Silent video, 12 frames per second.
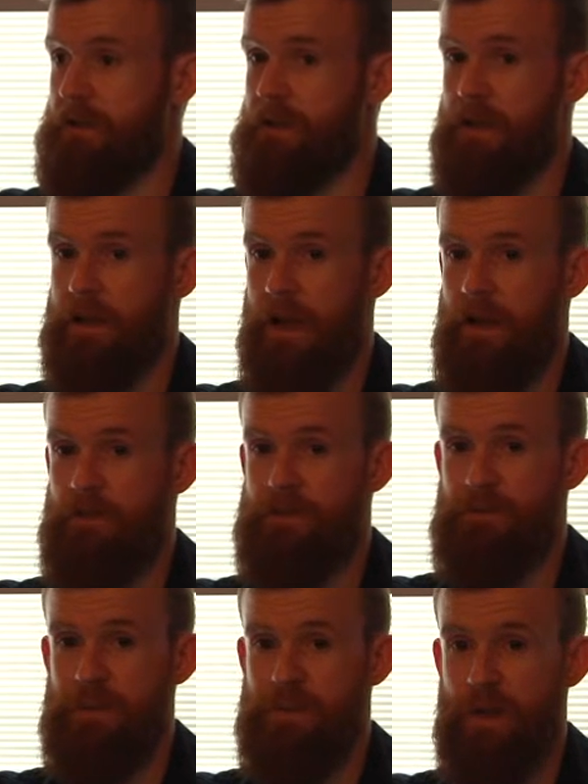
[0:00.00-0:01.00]
that the account
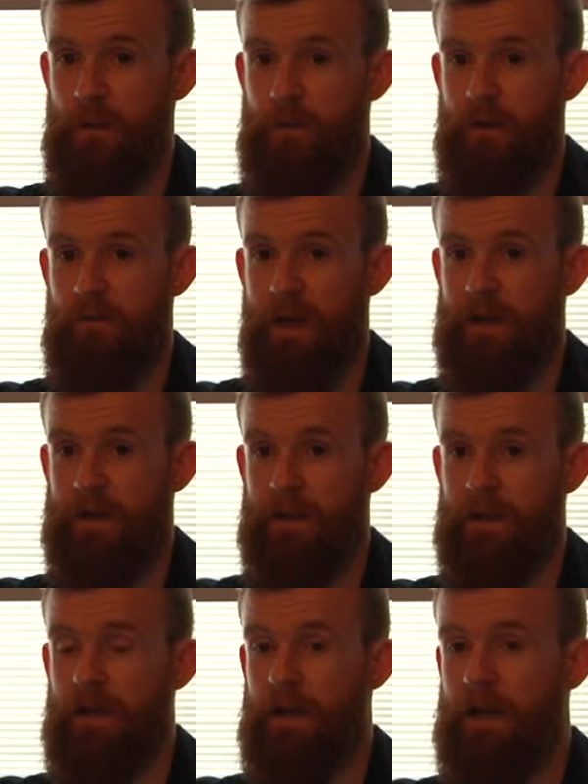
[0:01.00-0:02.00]
has been set up correctly